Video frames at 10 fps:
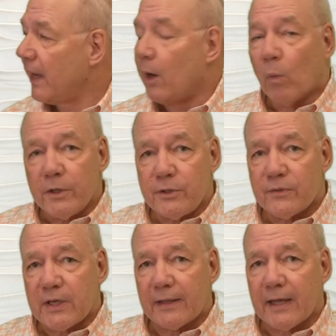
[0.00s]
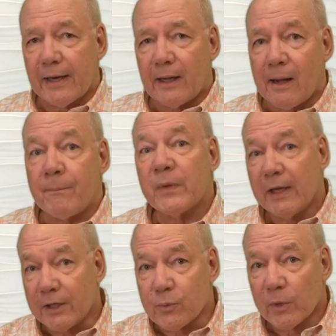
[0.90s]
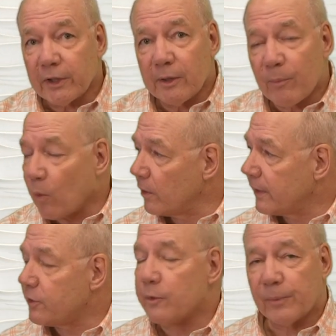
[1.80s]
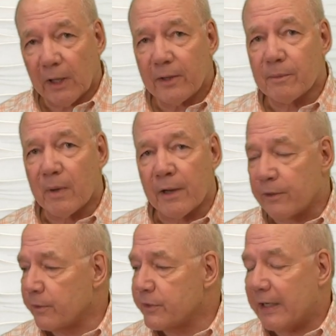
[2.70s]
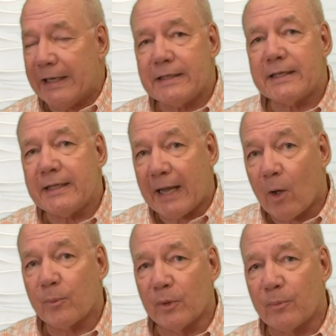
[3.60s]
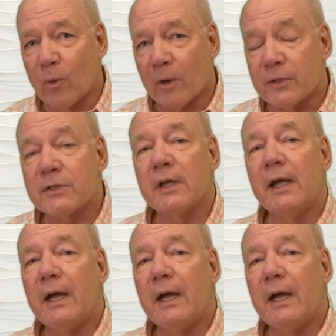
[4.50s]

And once you've set that up, it's really important that you plug the monitors into the output ports